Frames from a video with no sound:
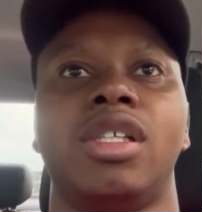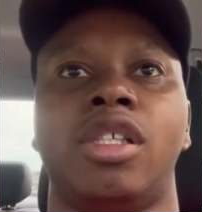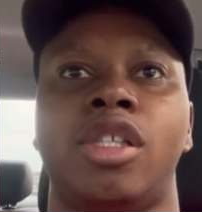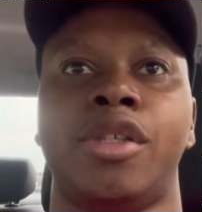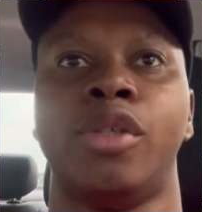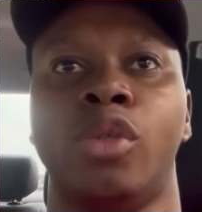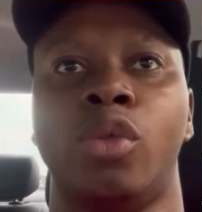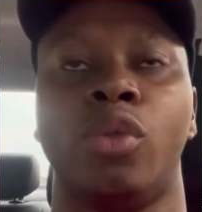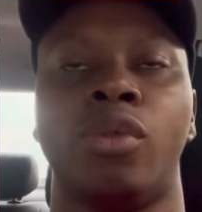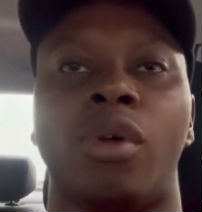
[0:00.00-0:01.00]

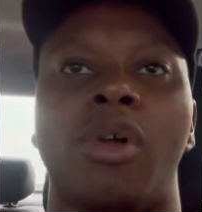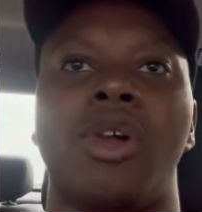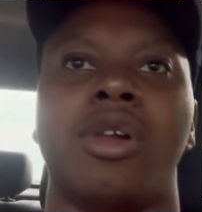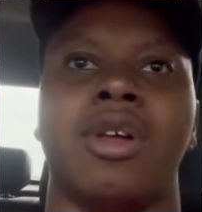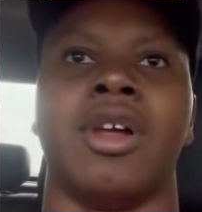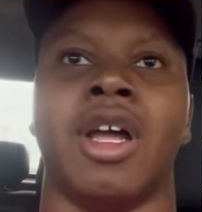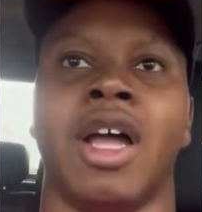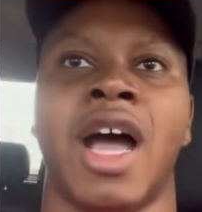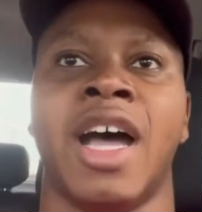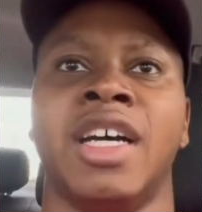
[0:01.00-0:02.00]

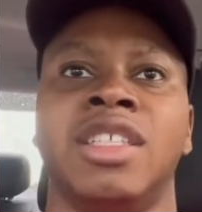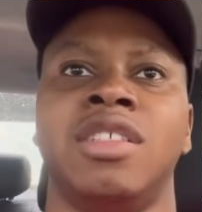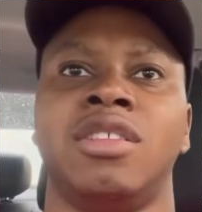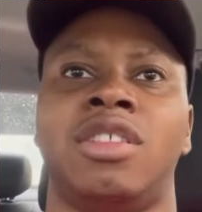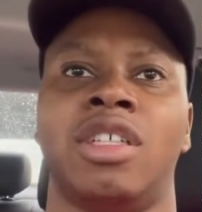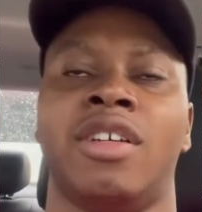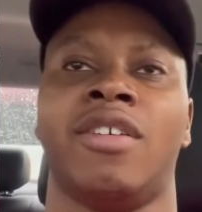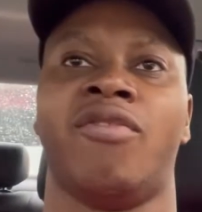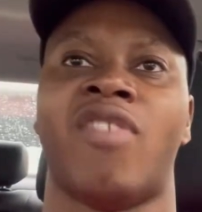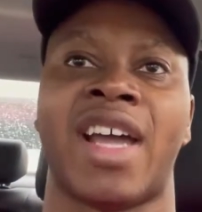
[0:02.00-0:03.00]
to uh, to
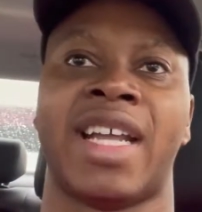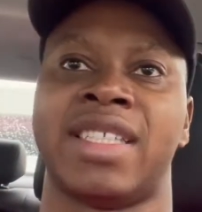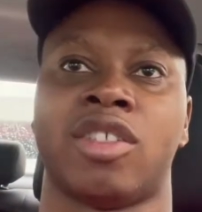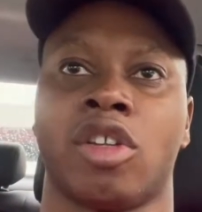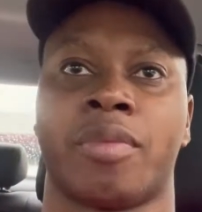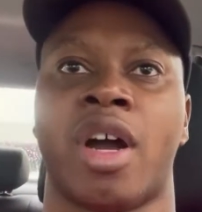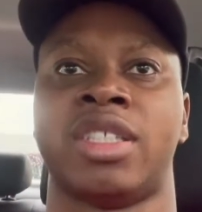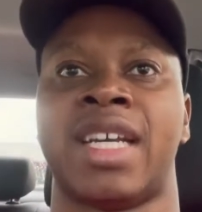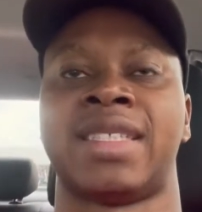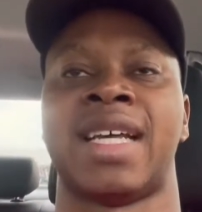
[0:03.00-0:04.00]
finance solar
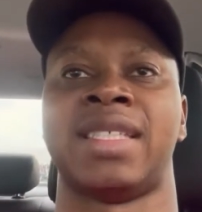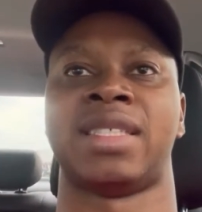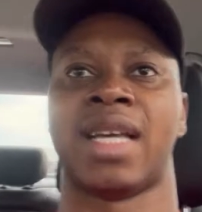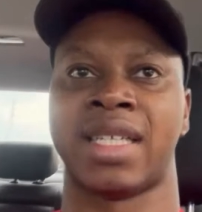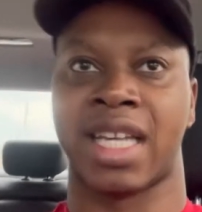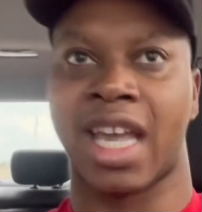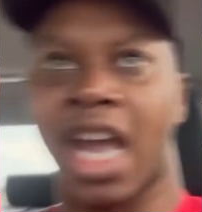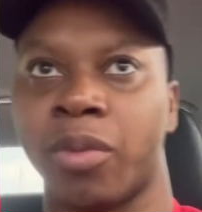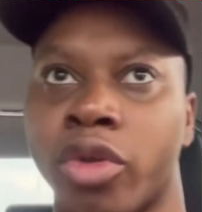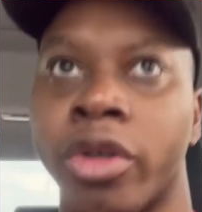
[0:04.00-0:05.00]
projects as as they
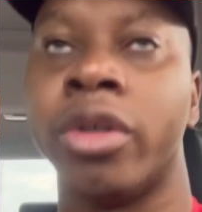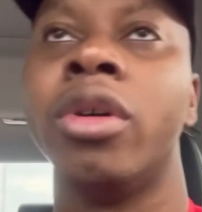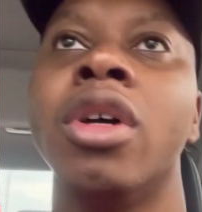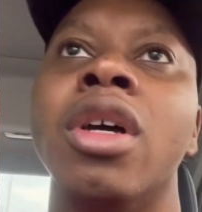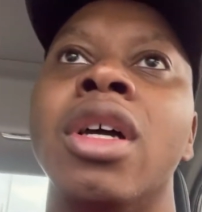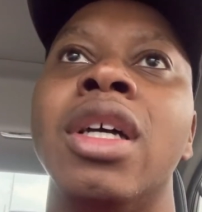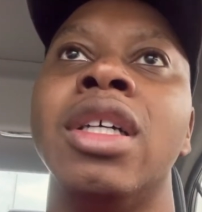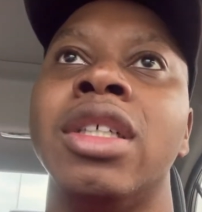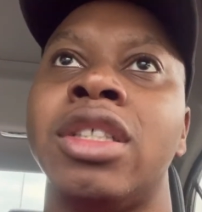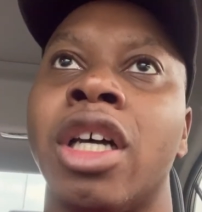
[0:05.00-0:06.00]
came through.
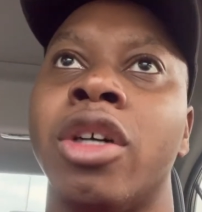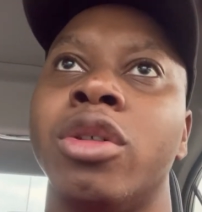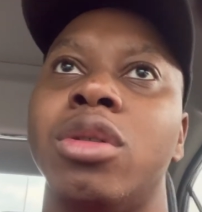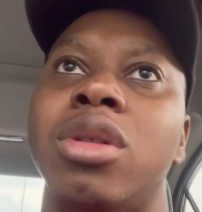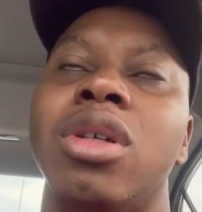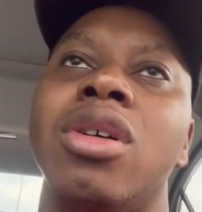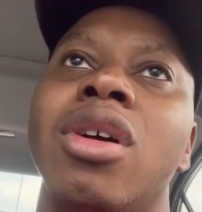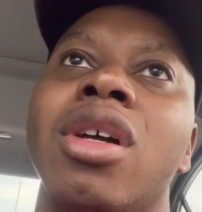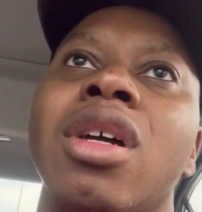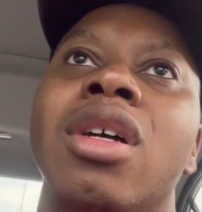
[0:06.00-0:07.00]
So
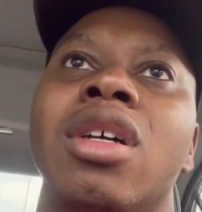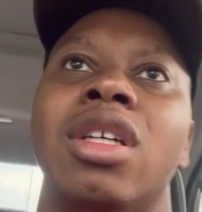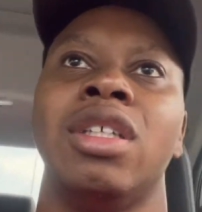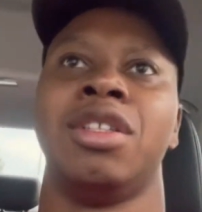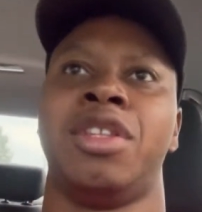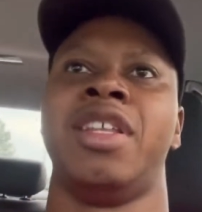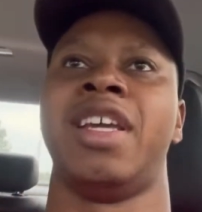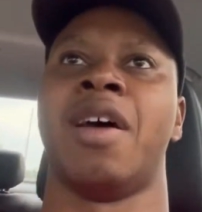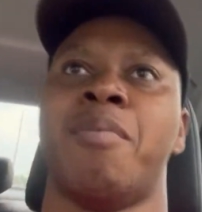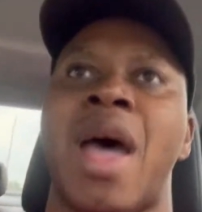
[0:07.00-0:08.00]

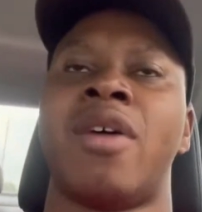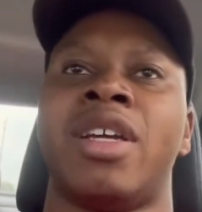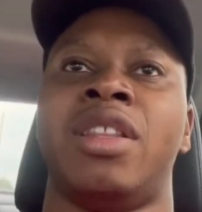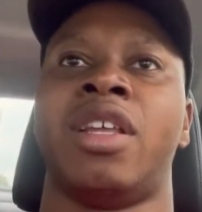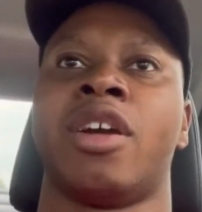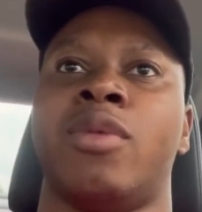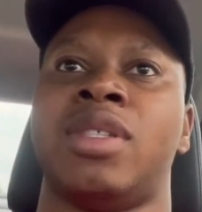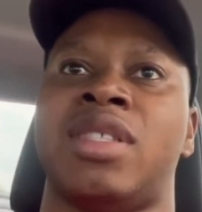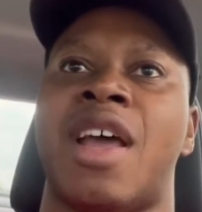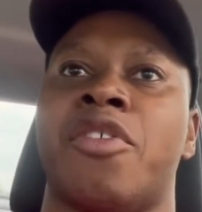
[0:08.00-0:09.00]
the amount in there
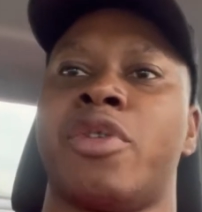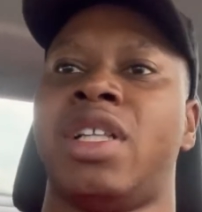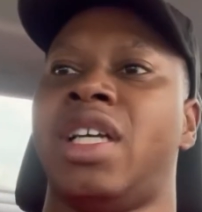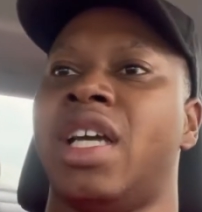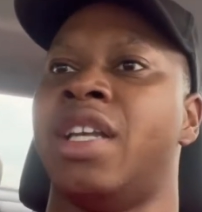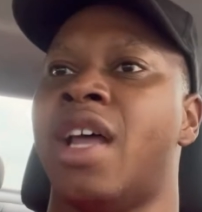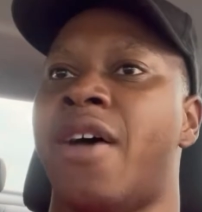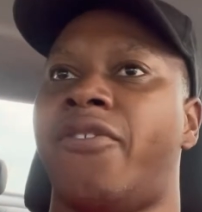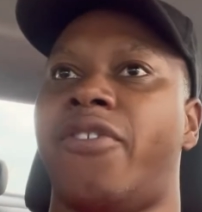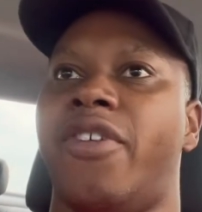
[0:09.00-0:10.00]
was never really
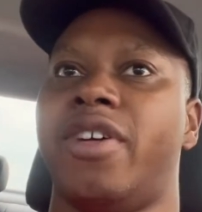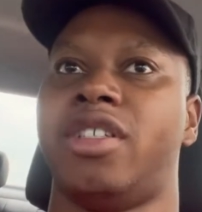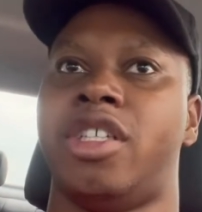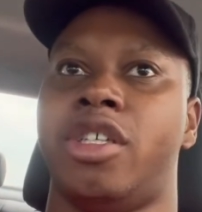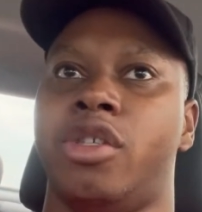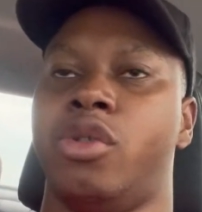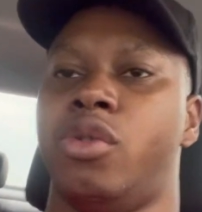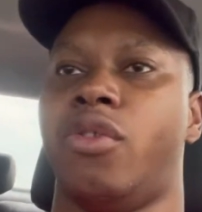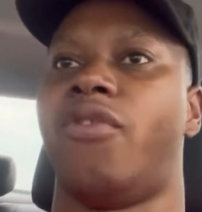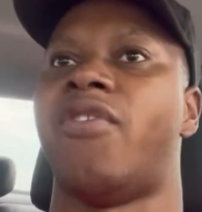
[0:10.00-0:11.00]
enough
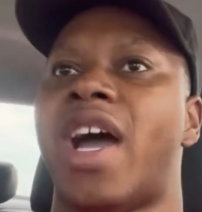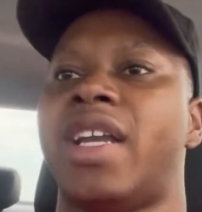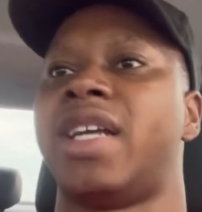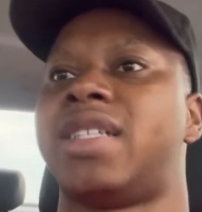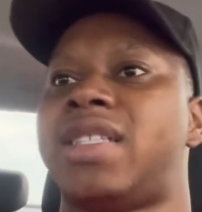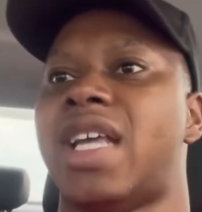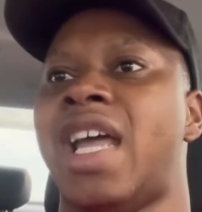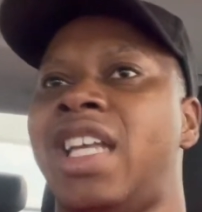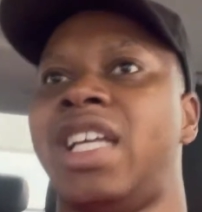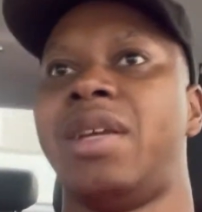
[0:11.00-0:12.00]
to finance
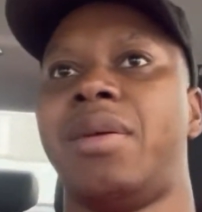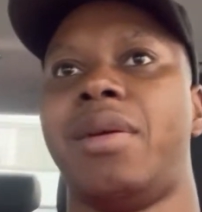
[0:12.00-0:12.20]
any